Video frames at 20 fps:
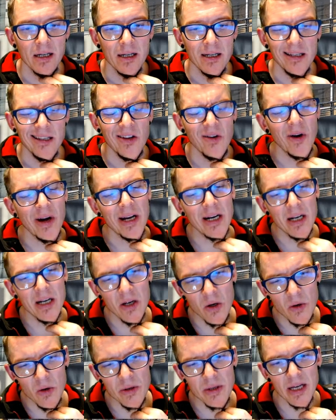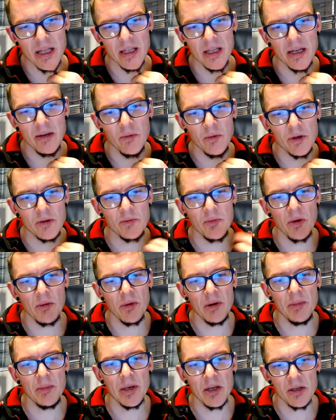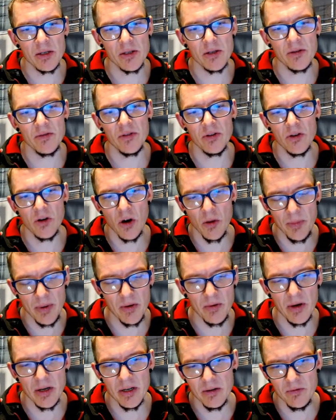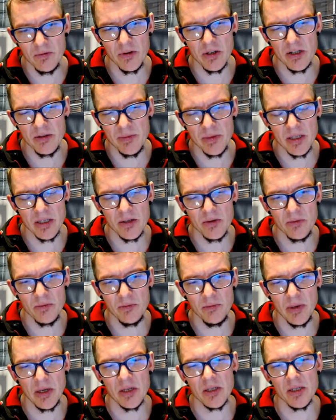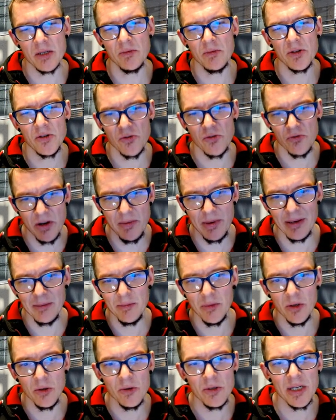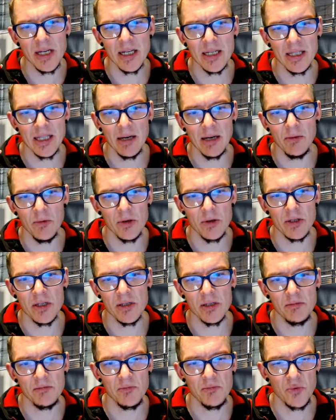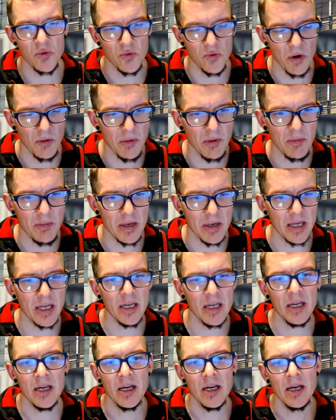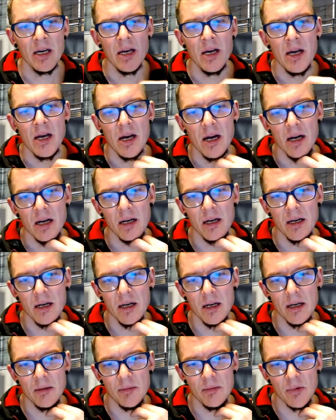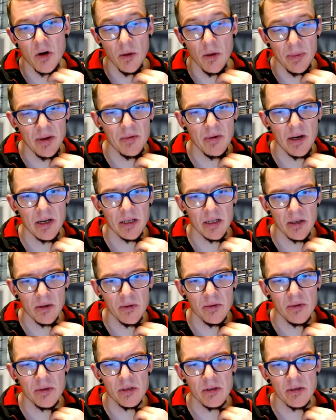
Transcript: no, I know that it was probably because of a copyright infringement, because I was streaming music that was probably copyright owned.